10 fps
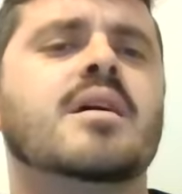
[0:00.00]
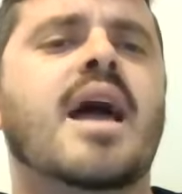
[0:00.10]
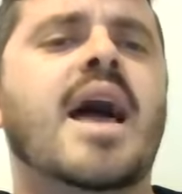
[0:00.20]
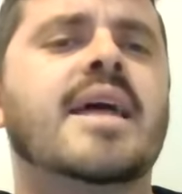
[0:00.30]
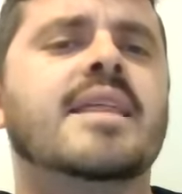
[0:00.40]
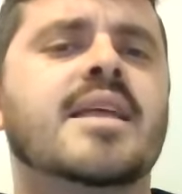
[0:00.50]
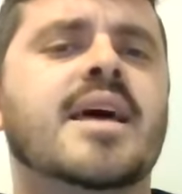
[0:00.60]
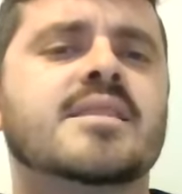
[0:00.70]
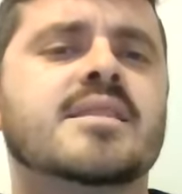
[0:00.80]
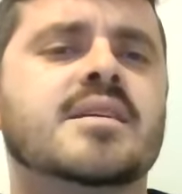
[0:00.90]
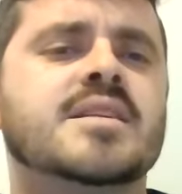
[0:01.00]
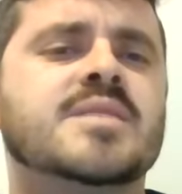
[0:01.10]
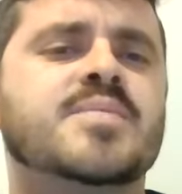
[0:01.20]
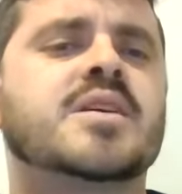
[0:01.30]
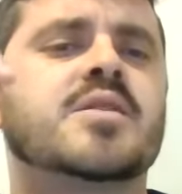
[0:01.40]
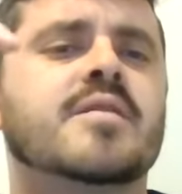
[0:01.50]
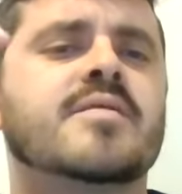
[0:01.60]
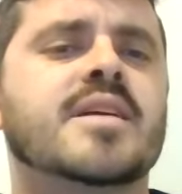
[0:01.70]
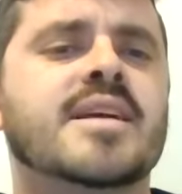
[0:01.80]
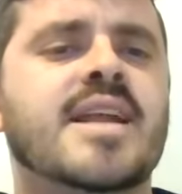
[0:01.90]
and that the Speaker of the
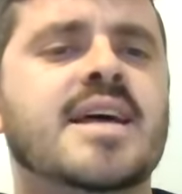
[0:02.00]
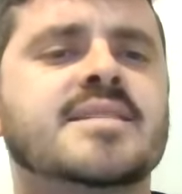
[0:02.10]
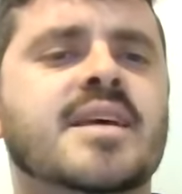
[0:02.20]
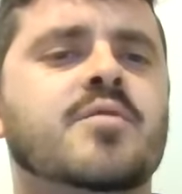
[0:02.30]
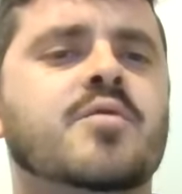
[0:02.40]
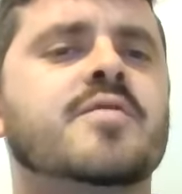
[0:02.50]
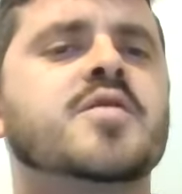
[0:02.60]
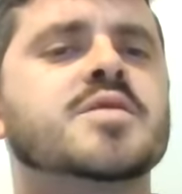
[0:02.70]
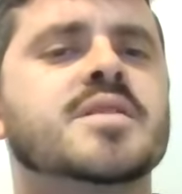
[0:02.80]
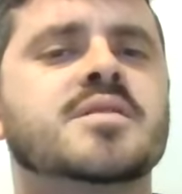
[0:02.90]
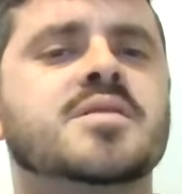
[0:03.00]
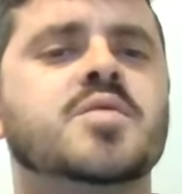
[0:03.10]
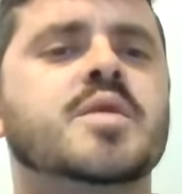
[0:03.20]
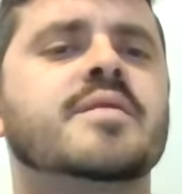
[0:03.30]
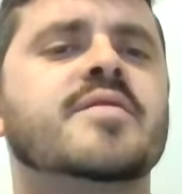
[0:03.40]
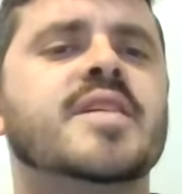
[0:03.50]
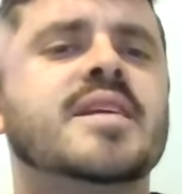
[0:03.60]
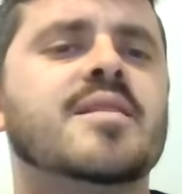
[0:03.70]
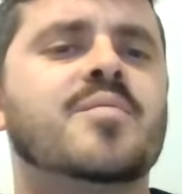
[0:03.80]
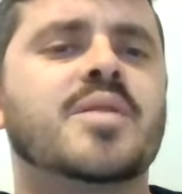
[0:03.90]
Knesset refuses to convene
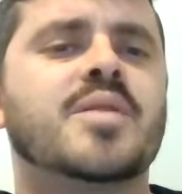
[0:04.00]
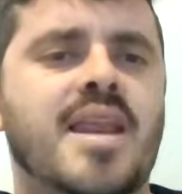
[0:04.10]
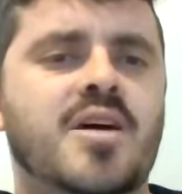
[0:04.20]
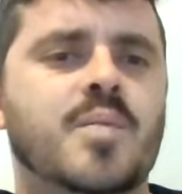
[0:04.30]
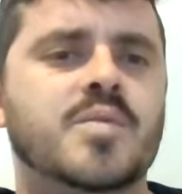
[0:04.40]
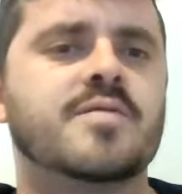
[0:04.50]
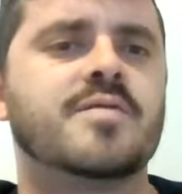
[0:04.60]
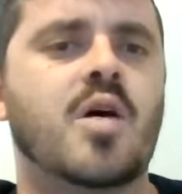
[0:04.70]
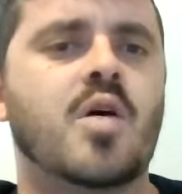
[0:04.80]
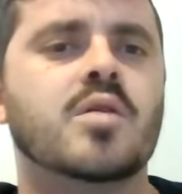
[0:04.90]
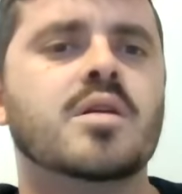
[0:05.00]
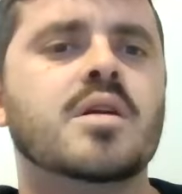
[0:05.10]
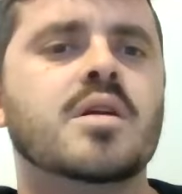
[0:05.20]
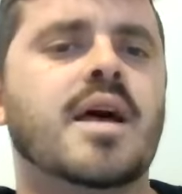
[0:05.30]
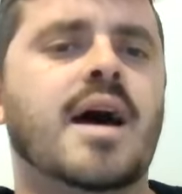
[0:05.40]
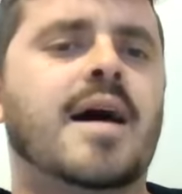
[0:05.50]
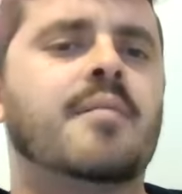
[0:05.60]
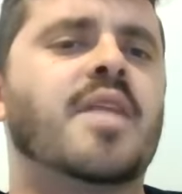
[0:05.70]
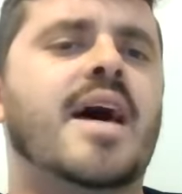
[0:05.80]
the plenum to vote. That